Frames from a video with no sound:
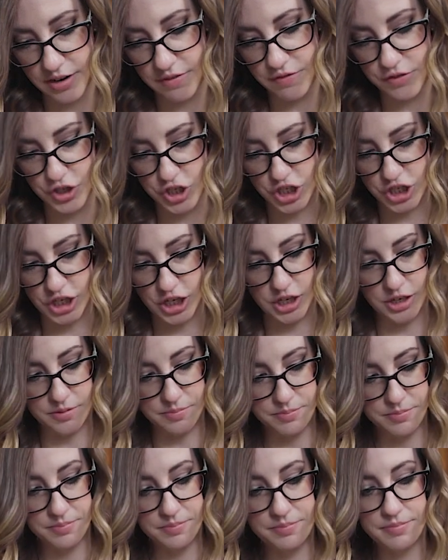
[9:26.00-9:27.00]
hand for sugar,
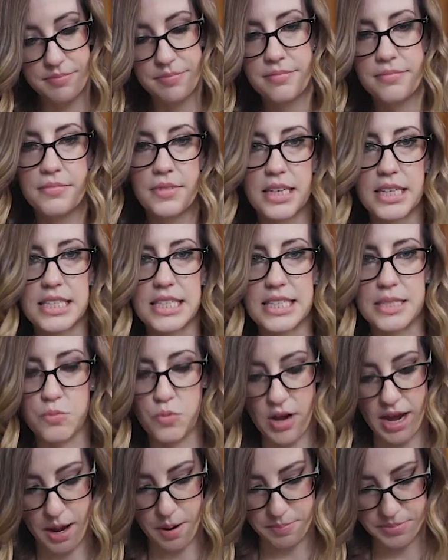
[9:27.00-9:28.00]
because this is
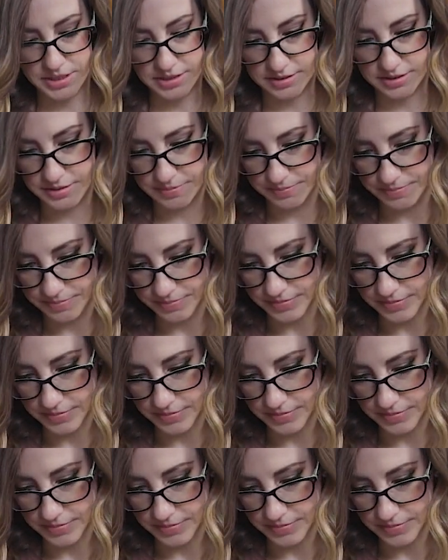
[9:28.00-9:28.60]
what happens.